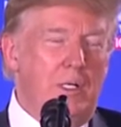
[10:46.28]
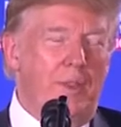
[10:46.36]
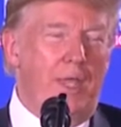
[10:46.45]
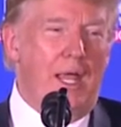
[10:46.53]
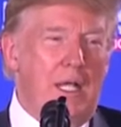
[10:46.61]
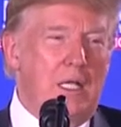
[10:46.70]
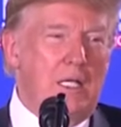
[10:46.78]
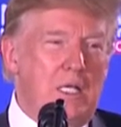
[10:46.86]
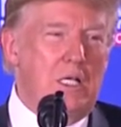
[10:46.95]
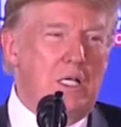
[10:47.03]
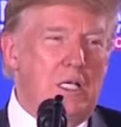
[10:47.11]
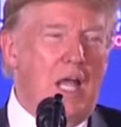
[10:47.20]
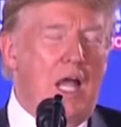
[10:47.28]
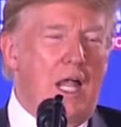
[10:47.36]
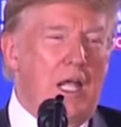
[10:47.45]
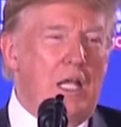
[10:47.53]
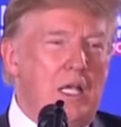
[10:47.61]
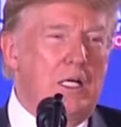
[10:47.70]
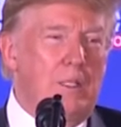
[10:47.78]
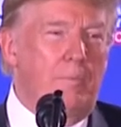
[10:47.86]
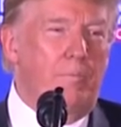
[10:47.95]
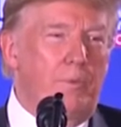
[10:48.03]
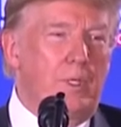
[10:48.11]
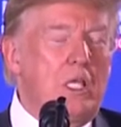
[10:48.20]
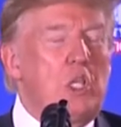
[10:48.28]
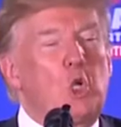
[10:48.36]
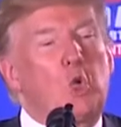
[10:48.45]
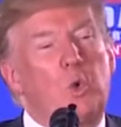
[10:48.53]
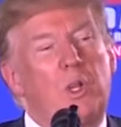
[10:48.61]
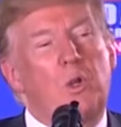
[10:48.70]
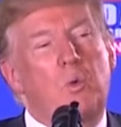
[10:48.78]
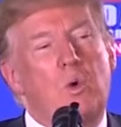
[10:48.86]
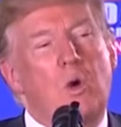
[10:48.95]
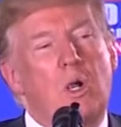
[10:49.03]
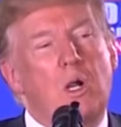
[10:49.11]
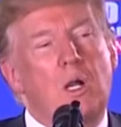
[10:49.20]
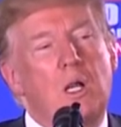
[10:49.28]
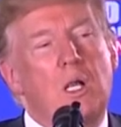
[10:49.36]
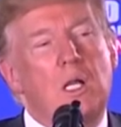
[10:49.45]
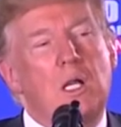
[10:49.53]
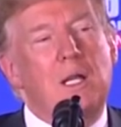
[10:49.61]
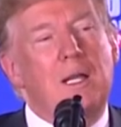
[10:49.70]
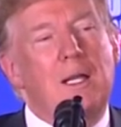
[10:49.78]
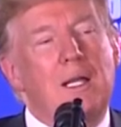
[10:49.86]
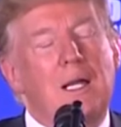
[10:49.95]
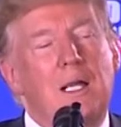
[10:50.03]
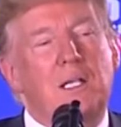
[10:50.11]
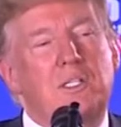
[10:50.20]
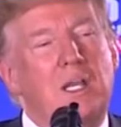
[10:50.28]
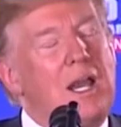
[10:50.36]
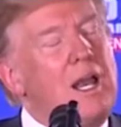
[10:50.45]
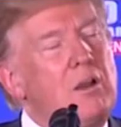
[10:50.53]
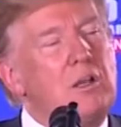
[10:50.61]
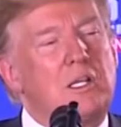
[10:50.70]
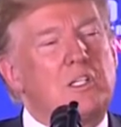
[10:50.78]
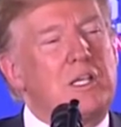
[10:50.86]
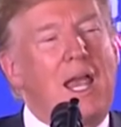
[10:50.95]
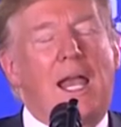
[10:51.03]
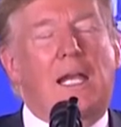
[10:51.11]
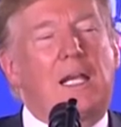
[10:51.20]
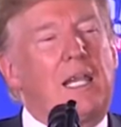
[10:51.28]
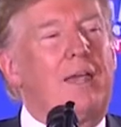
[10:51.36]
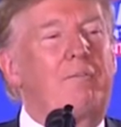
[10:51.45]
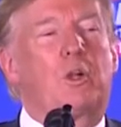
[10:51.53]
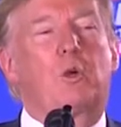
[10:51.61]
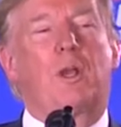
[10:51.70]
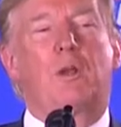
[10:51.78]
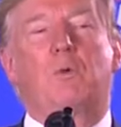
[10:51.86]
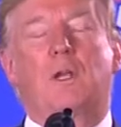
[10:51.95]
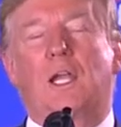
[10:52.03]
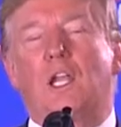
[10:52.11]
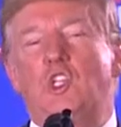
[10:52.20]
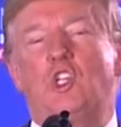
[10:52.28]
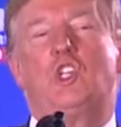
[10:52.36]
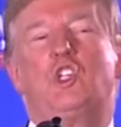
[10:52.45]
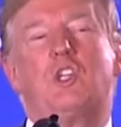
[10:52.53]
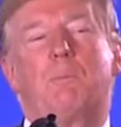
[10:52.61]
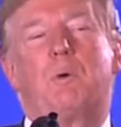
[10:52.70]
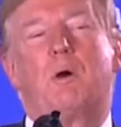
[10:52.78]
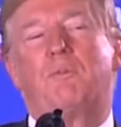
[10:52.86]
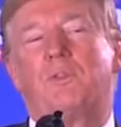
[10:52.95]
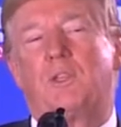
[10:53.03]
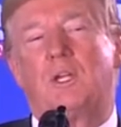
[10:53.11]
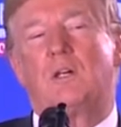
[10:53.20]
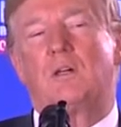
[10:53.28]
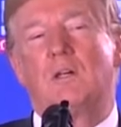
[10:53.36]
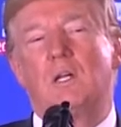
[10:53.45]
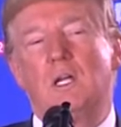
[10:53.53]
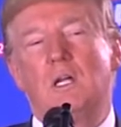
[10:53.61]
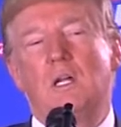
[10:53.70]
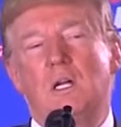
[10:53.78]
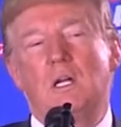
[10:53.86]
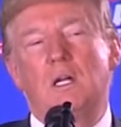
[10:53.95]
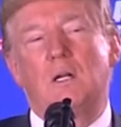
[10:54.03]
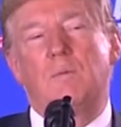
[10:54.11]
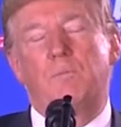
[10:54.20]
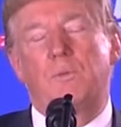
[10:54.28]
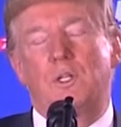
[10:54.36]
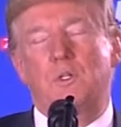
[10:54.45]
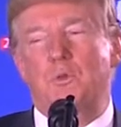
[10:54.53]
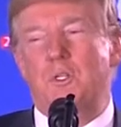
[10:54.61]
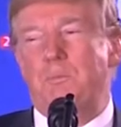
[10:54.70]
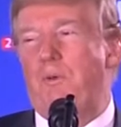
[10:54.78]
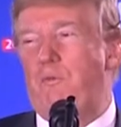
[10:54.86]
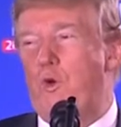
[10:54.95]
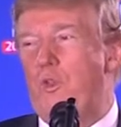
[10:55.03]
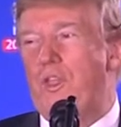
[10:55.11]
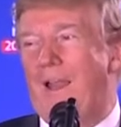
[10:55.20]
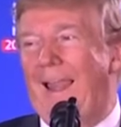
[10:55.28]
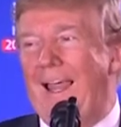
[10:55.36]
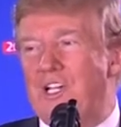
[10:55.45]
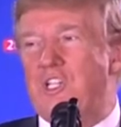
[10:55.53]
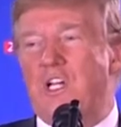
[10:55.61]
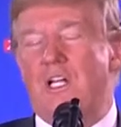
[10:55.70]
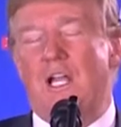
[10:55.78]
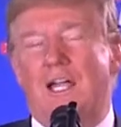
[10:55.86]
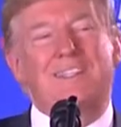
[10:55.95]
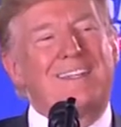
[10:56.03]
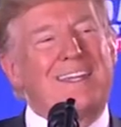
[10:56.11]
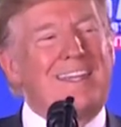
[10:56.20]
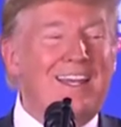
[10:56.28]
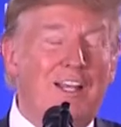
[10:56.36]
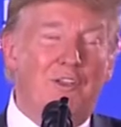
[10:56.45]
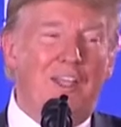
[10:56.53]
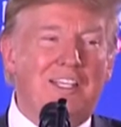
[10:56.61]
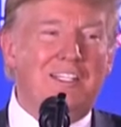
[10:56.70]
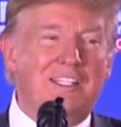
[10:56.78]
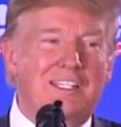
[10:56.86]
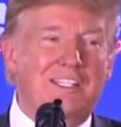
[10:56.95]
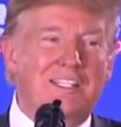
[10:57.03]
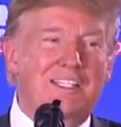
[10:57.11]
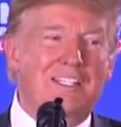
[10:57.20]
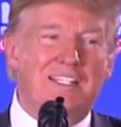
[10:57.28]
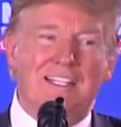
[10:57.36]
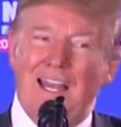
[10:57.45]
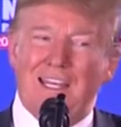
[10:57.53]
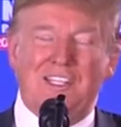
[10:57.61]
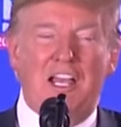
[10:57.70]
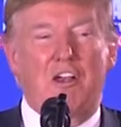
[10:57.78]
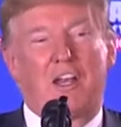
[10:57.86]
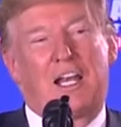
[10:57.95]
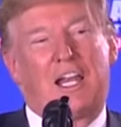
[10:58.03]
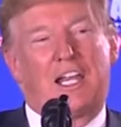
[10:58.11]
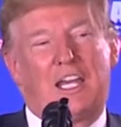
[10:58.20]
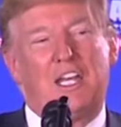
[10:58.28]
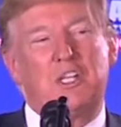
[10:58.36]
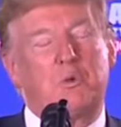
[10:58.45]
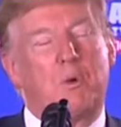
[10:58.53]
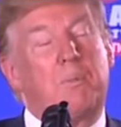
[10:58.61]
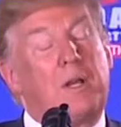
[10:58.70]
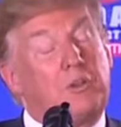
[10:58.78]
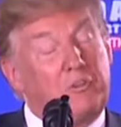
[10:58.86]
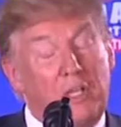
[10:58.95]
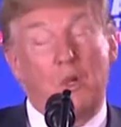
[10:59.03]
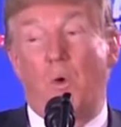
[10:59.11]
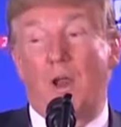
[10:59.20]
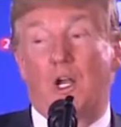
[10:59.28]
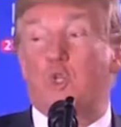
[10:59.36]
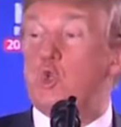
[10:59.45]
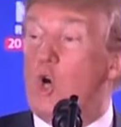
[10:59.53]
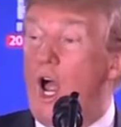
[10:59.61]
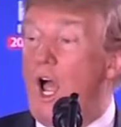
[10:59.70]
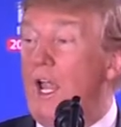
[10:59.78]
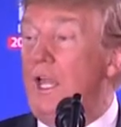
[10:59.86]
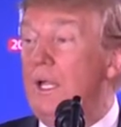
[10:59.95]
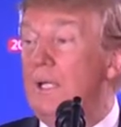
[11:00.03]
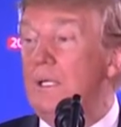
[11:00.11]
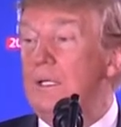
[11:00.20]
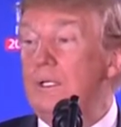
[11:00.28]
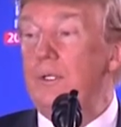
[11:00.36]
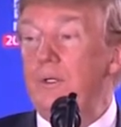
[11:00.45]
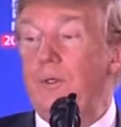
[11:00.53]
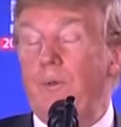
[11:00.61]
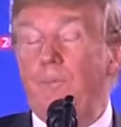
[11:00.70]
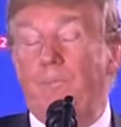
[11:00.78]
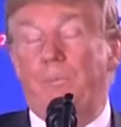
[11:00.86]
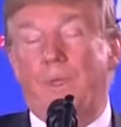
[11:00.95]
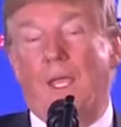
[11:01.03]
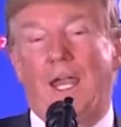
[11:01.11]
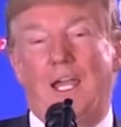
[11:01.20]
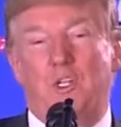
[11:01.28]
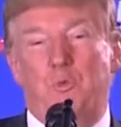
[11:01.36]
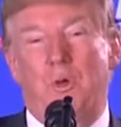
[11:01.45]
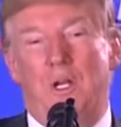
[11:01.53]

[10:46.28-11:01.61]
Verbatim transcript: that died in the Korean War? I said, I don't exactly have a great relationship over there. This was before the election. I said, you know, that's not sounding like an easy one, but I'll tell you what, I'll try. And as we're